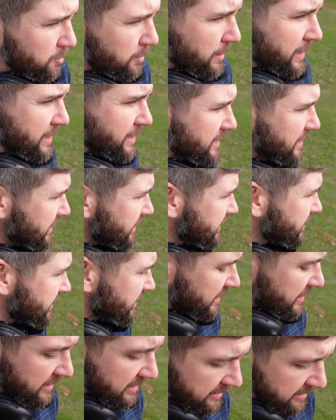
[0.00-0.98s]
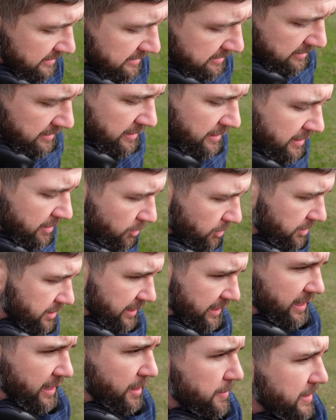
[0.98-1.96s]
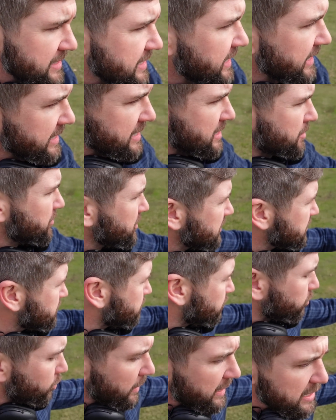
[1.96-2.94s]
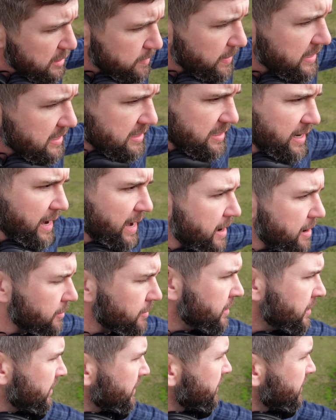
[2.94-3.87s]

But we're thinking about taking some of these raised beds down